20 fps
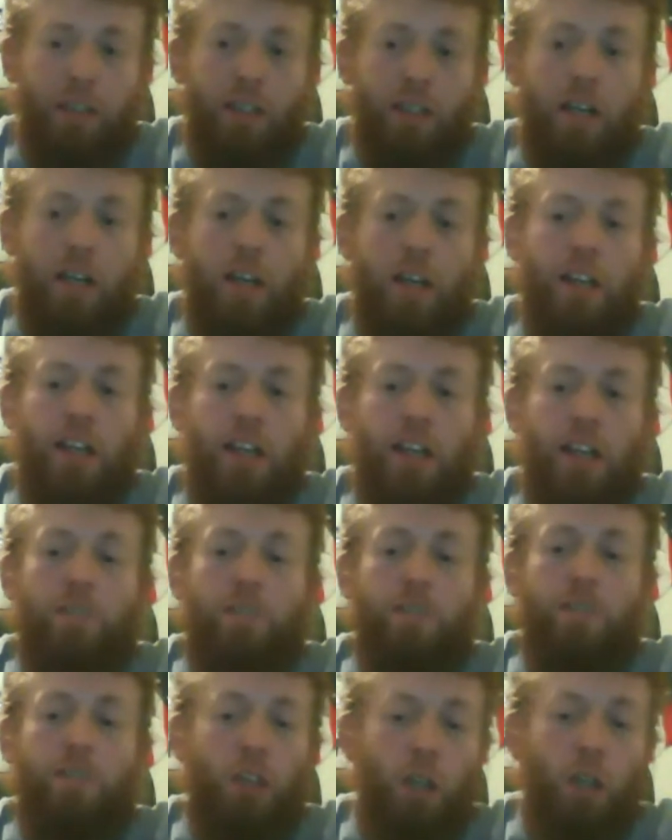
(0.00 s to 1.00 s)
and then the
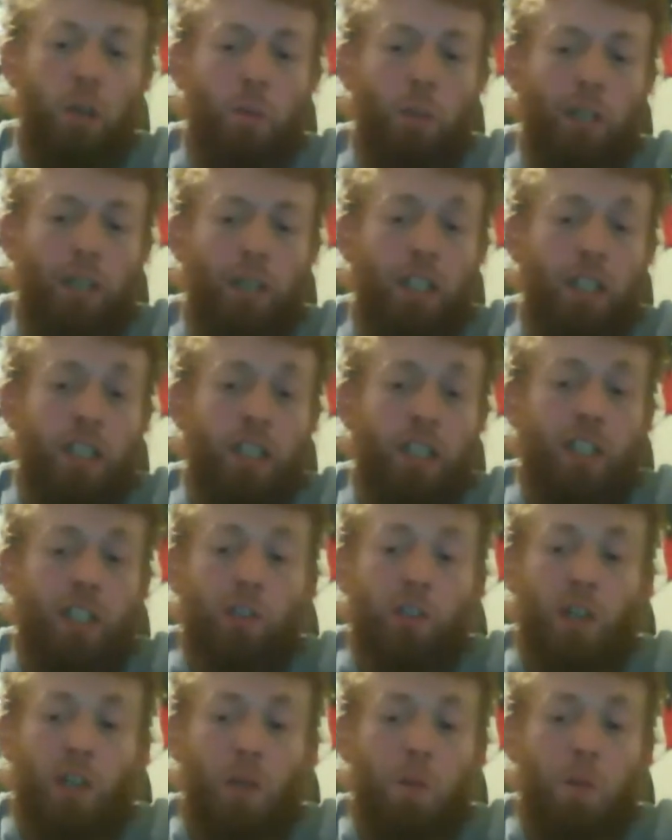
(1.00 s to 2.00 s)
following week,
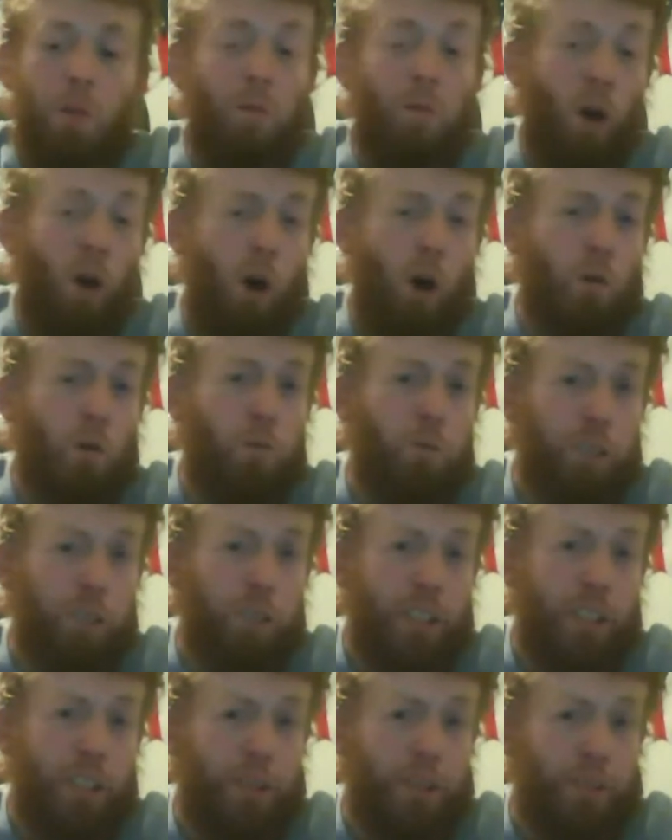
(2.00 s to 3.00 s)
try it with all
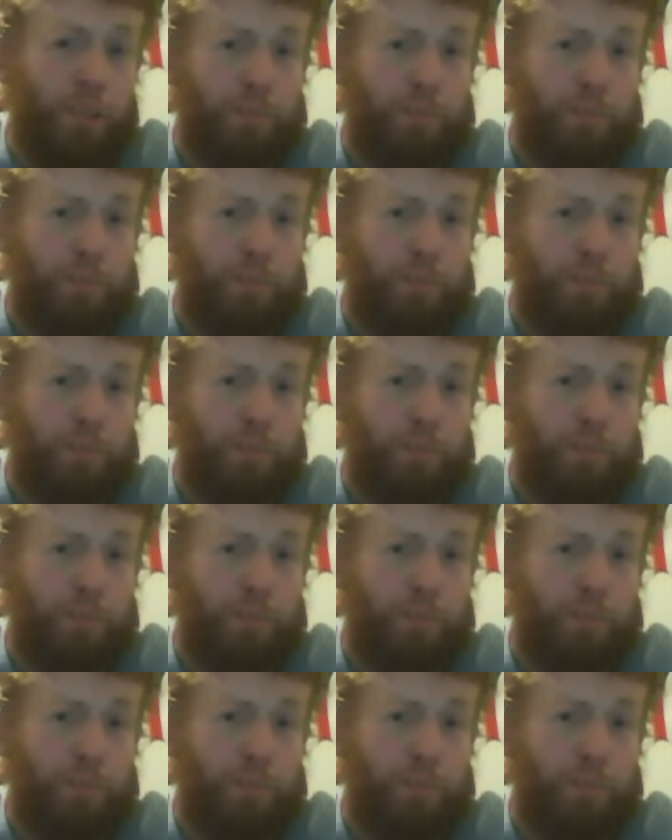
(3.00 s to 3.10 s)
three,